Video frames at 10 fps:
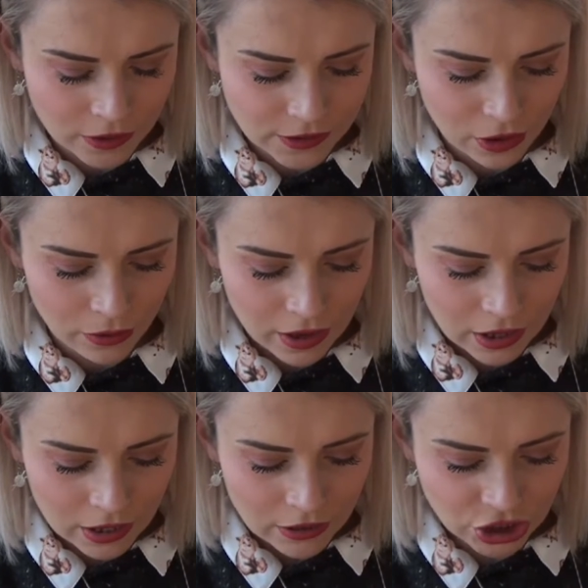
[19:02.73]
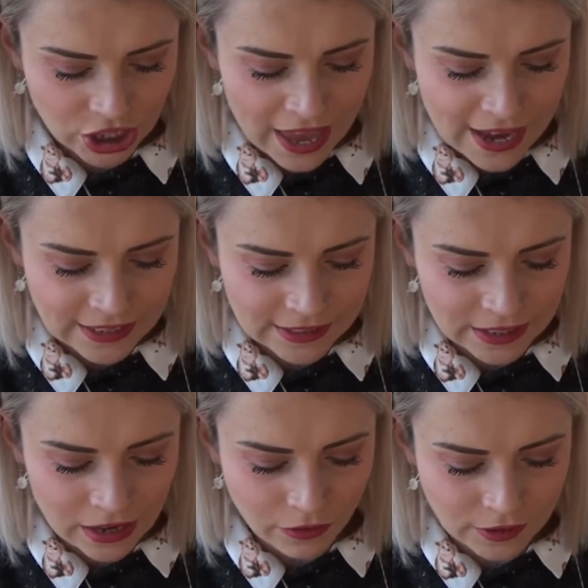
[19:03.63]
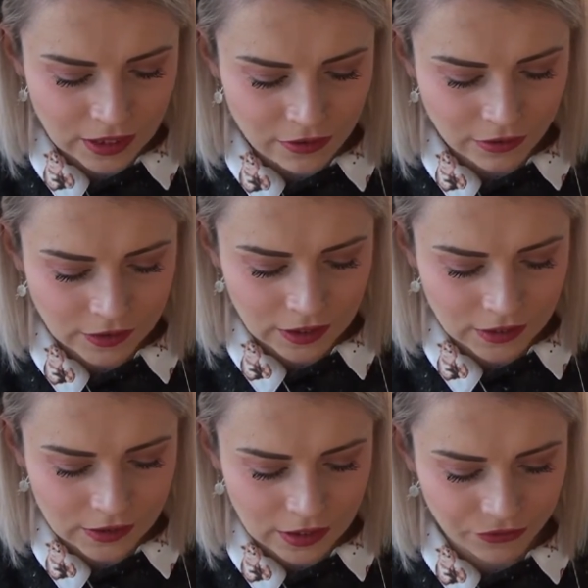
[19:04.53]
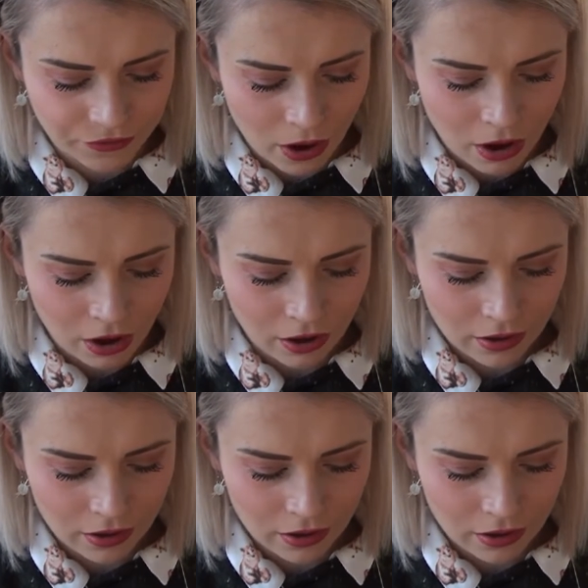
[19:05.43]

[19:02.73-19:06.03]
So the shade is 00664.